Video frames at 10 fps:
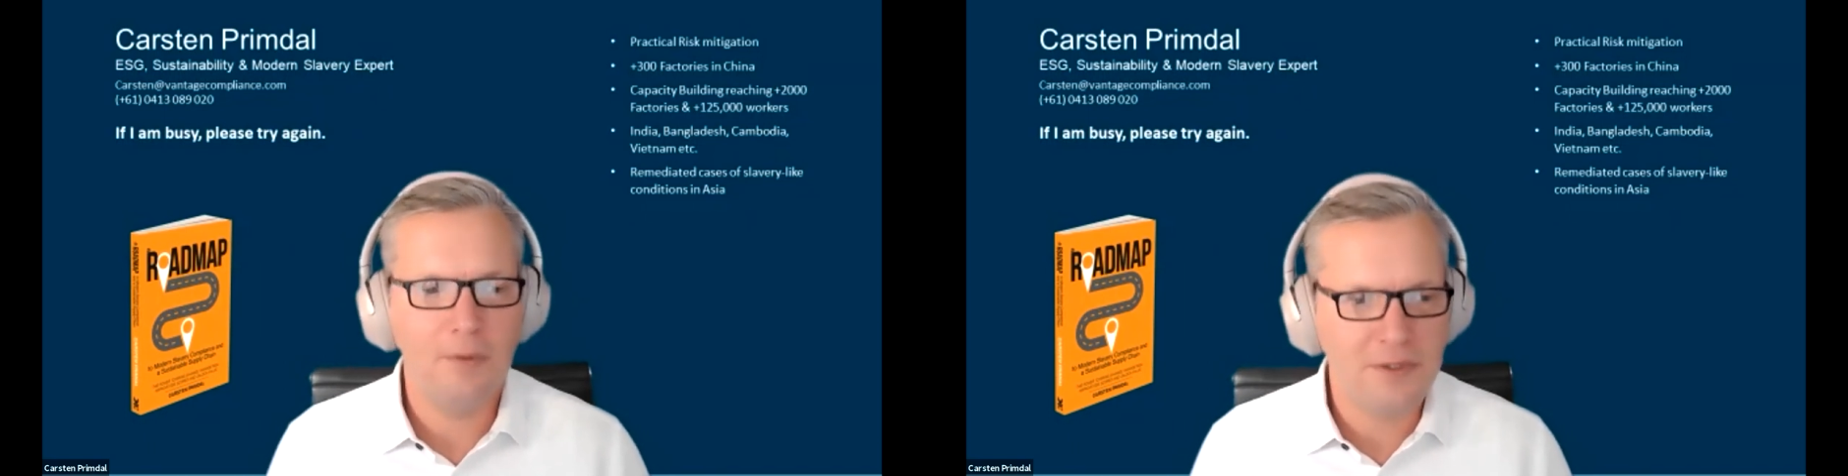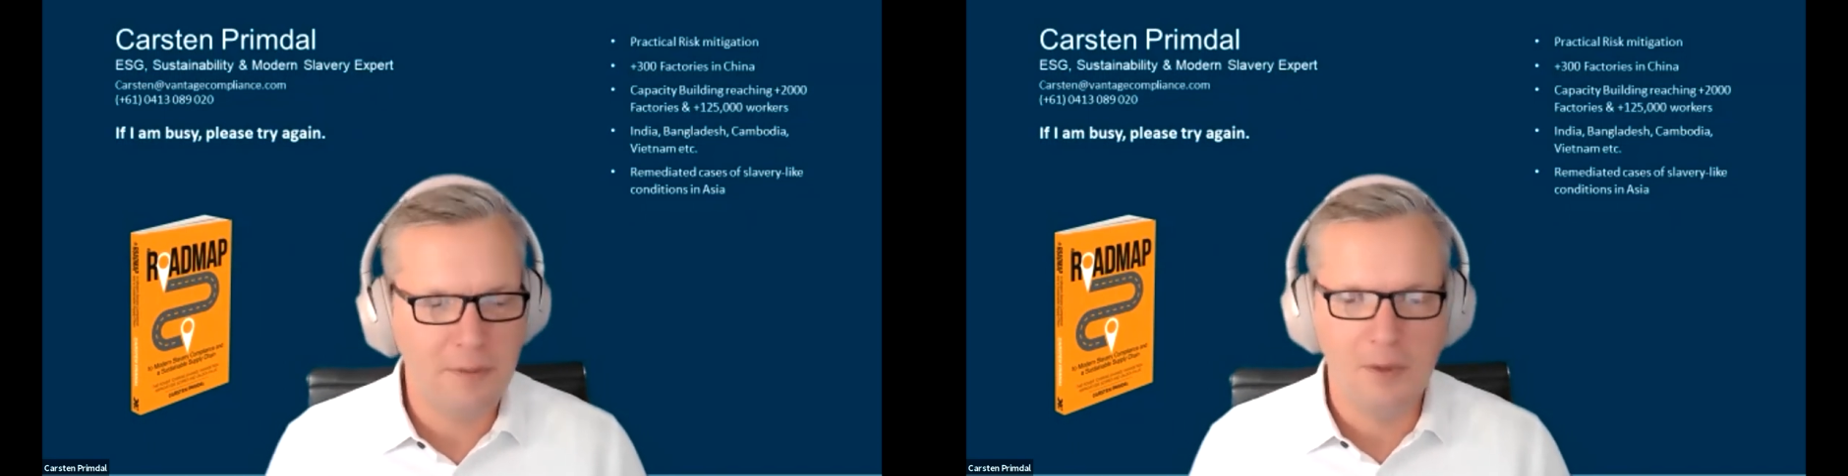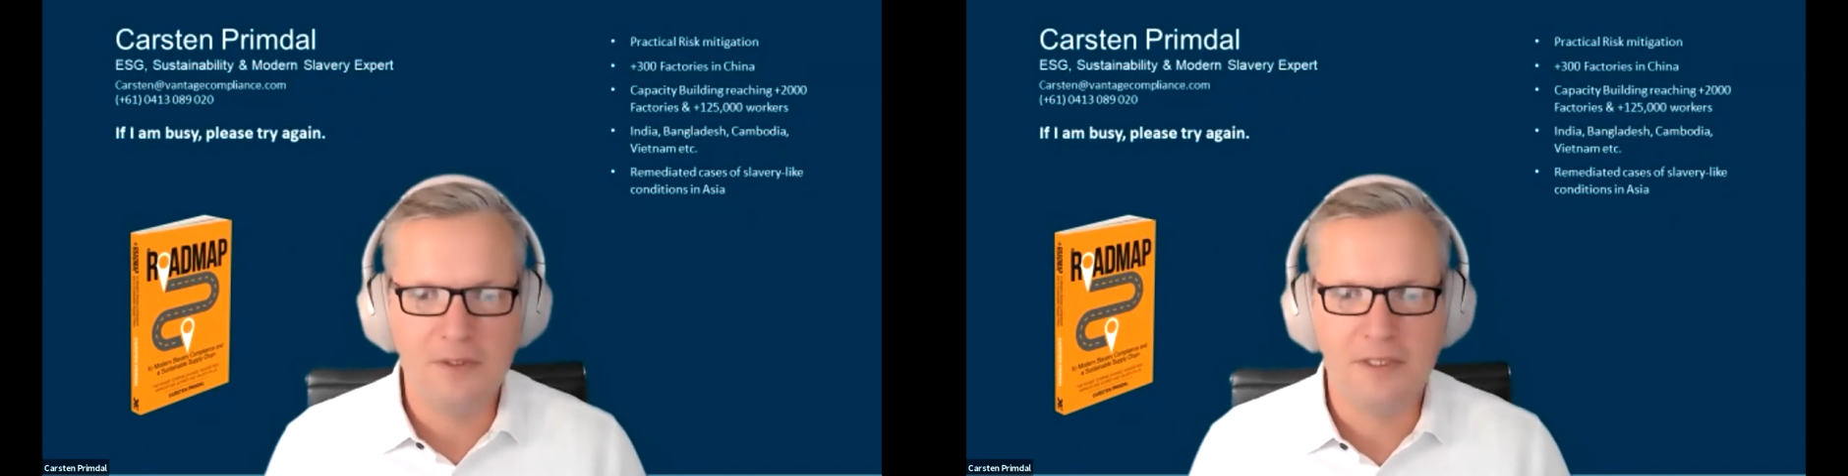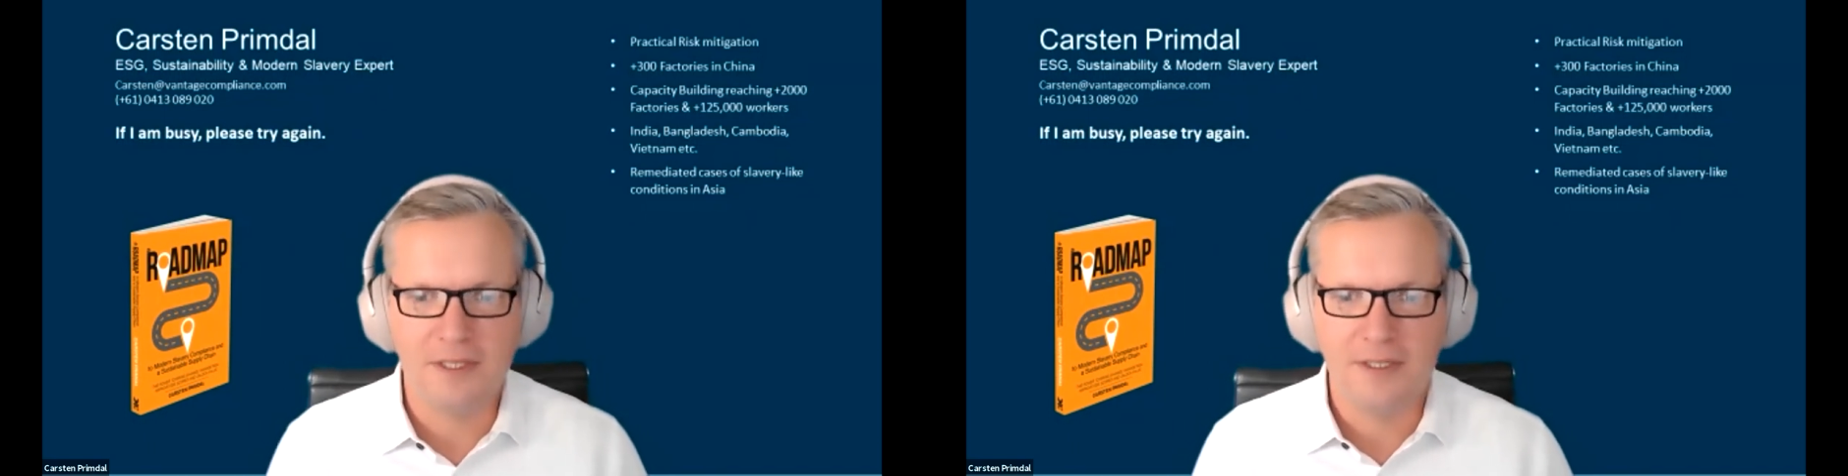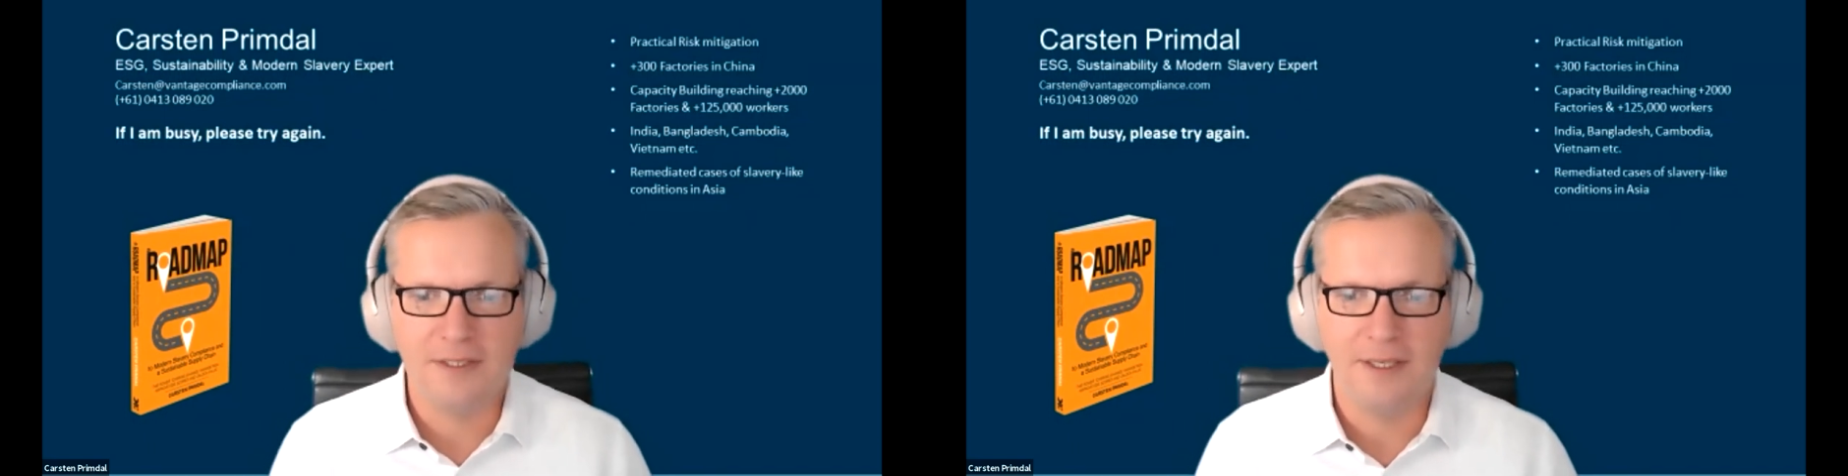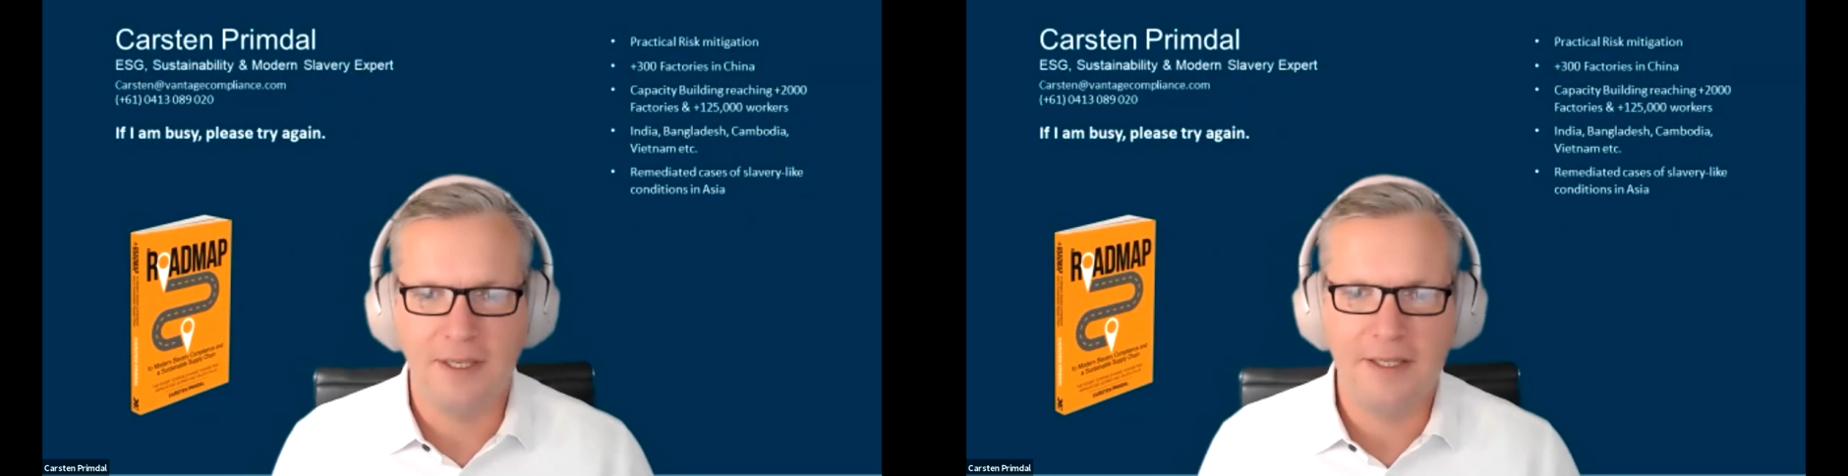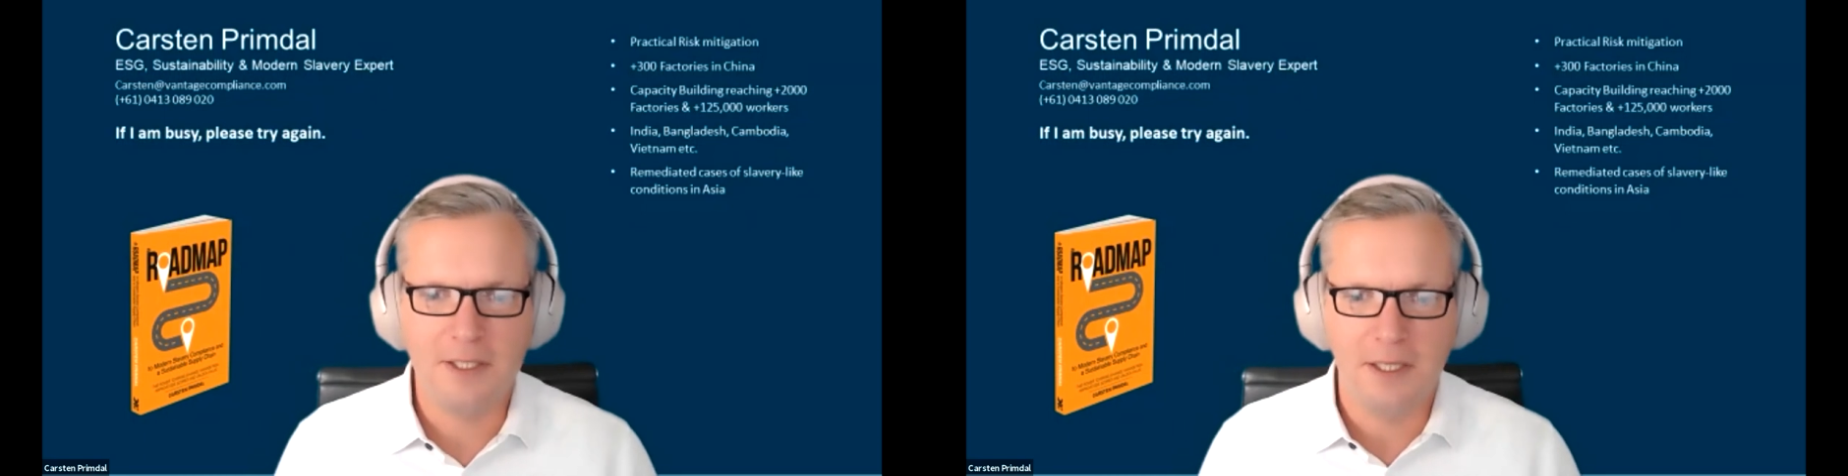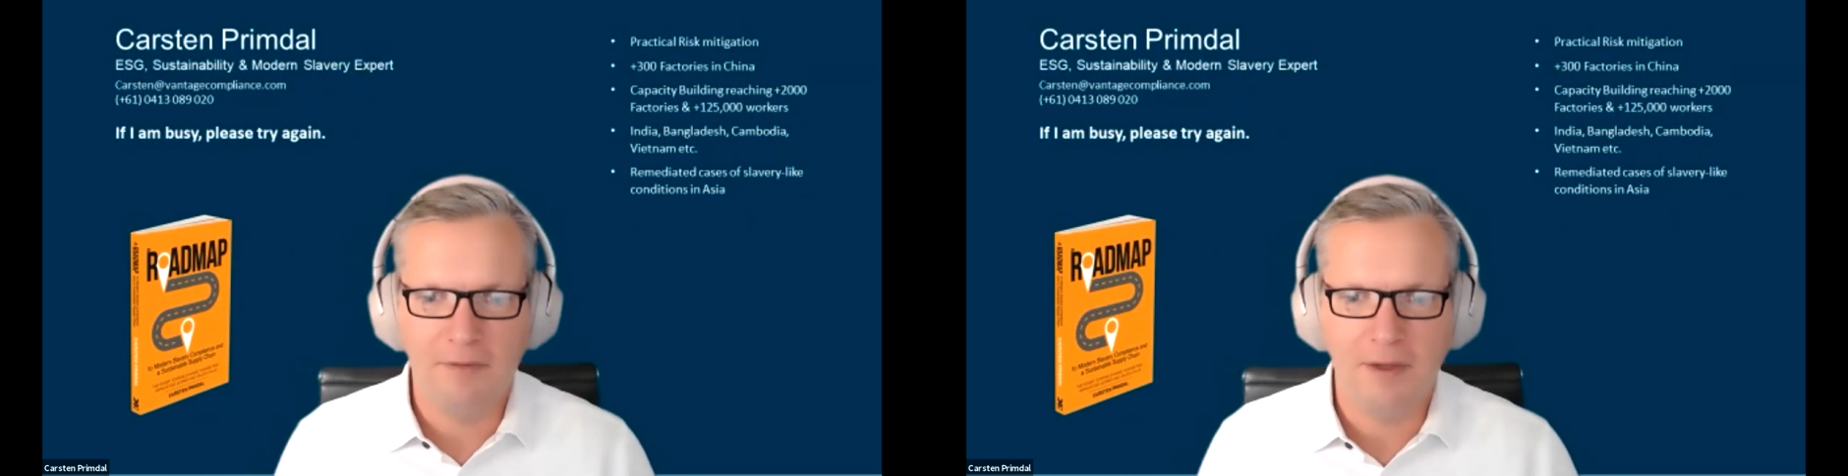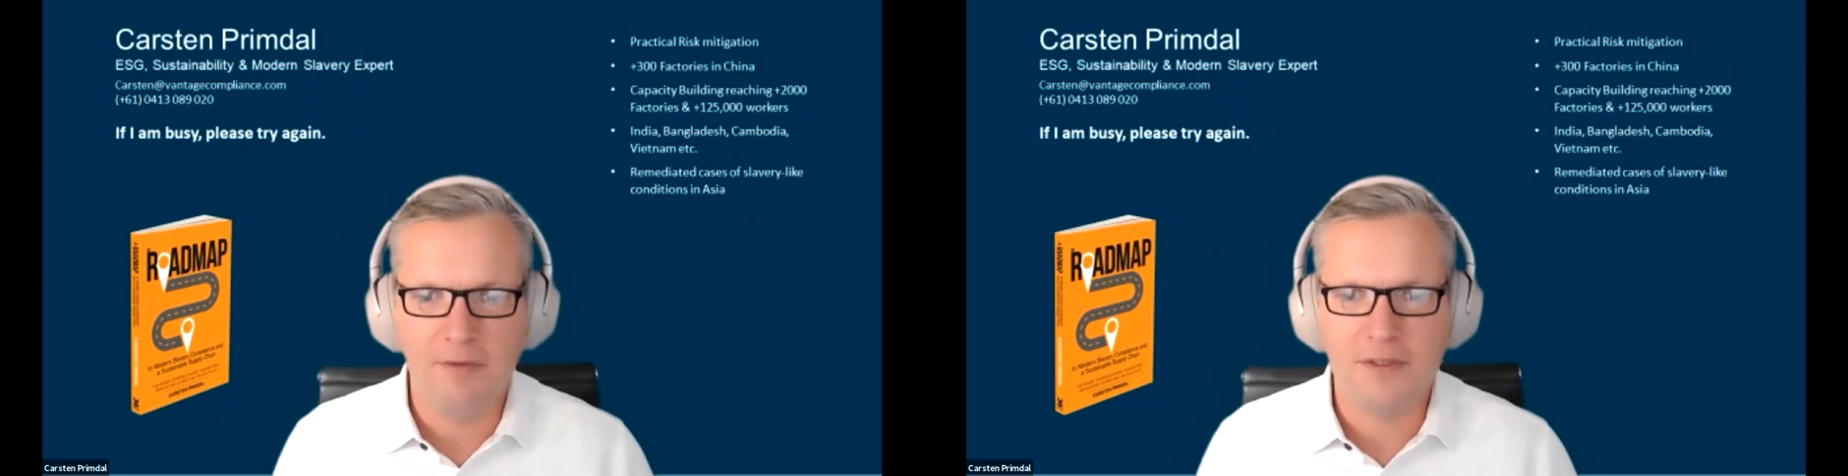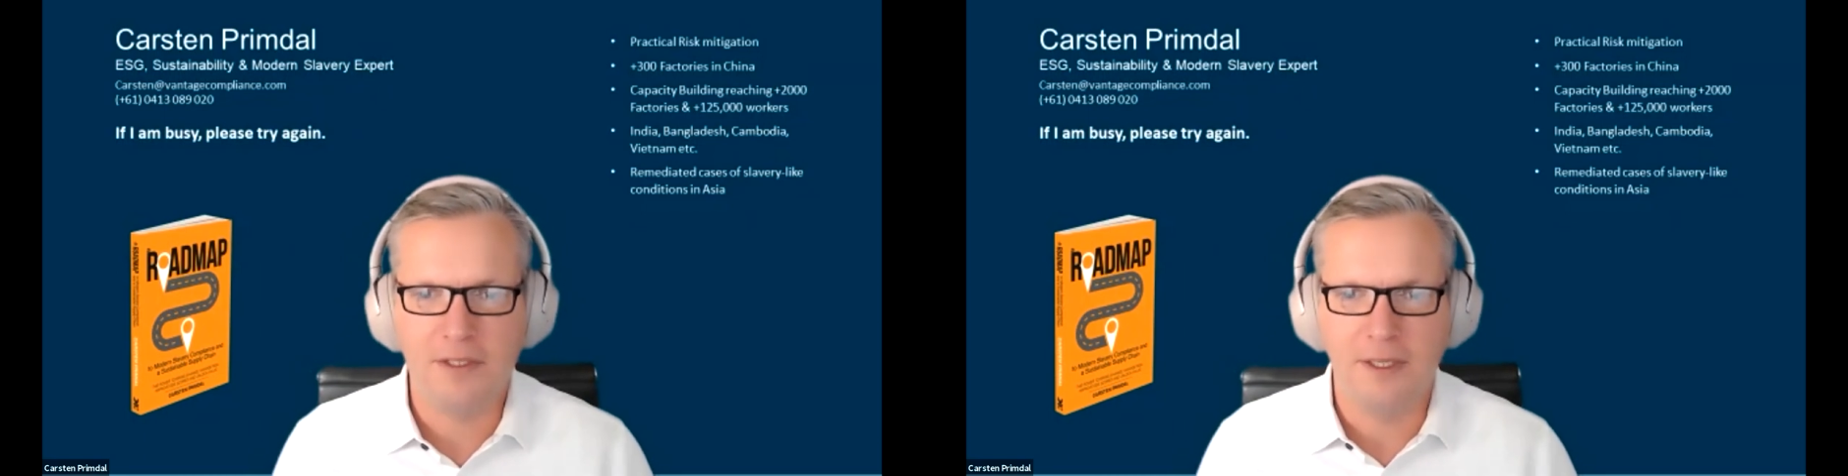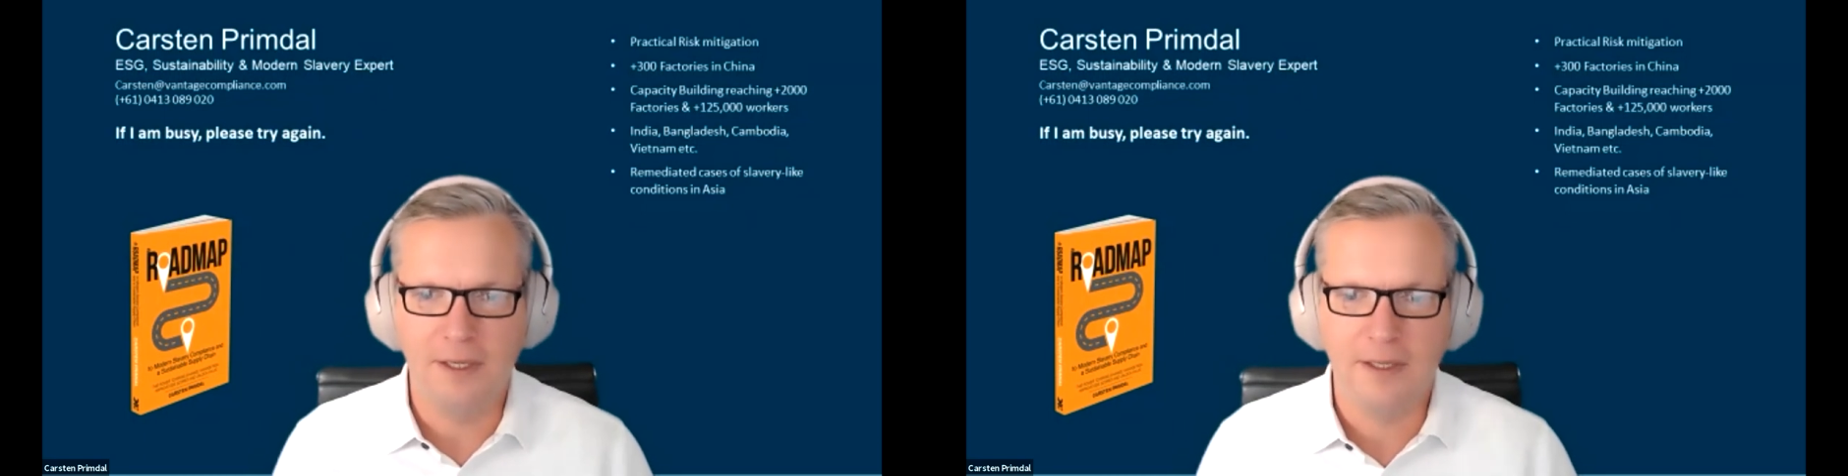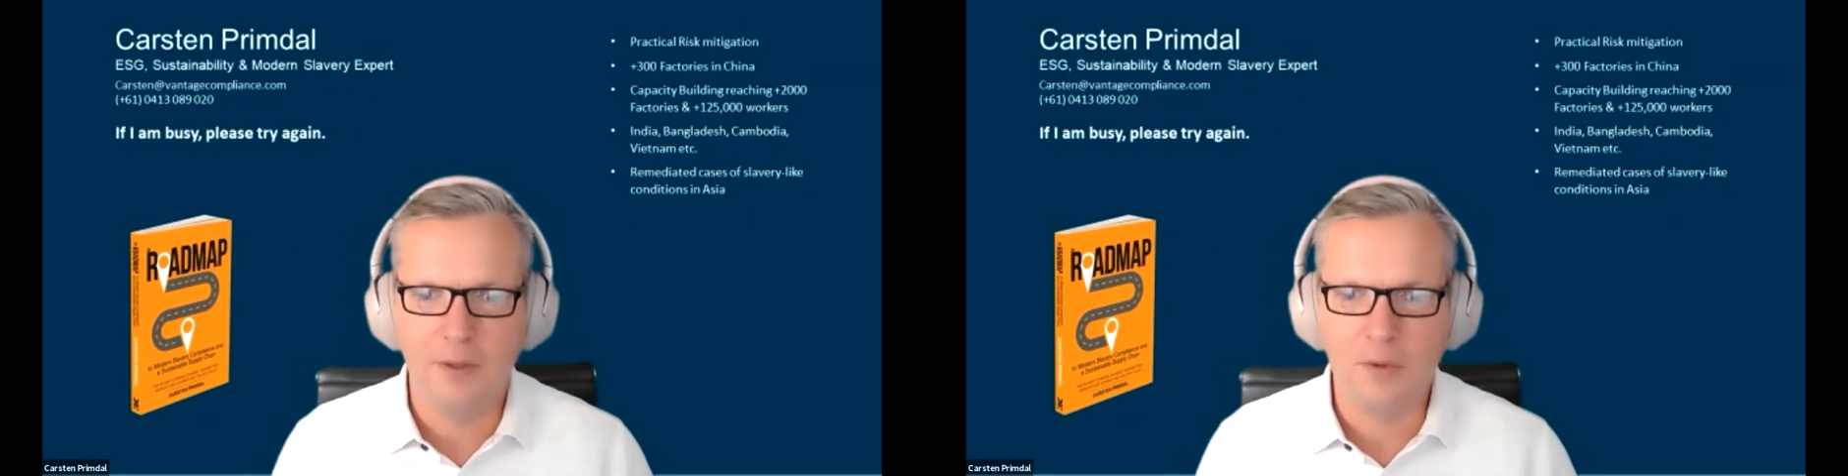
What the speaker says: it was the most disgusting canteen I've ever seen.